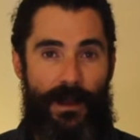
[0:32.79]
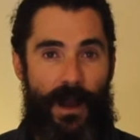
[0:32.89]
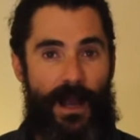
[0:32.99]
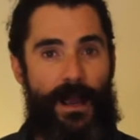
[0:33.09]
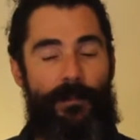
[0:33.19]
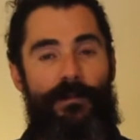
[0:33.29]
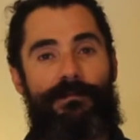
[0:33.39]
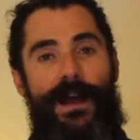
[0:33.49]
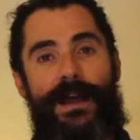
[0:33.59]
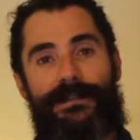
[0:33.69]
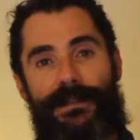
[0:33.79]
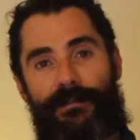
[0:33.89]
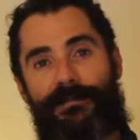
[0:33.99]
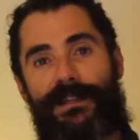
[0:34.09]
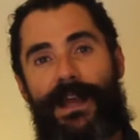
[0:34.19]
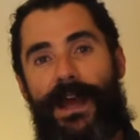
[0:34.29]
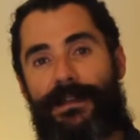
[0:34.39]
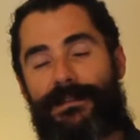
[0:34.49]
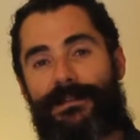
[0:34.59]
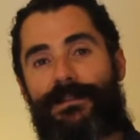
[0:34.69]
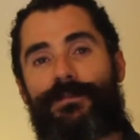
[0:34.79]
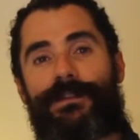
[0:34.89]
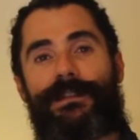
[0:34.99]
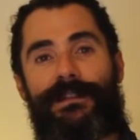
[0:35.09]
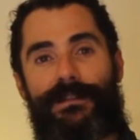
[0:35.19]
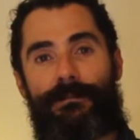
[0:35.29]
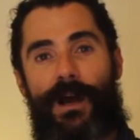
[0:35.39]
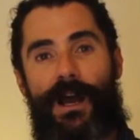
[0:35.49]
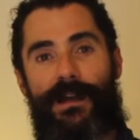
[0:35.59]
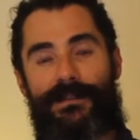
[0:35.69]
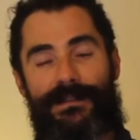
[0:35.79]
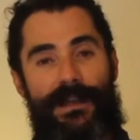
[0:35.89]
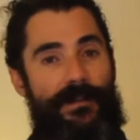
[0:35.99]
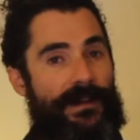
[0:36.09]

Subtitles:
I am the rat every cat secretly admires,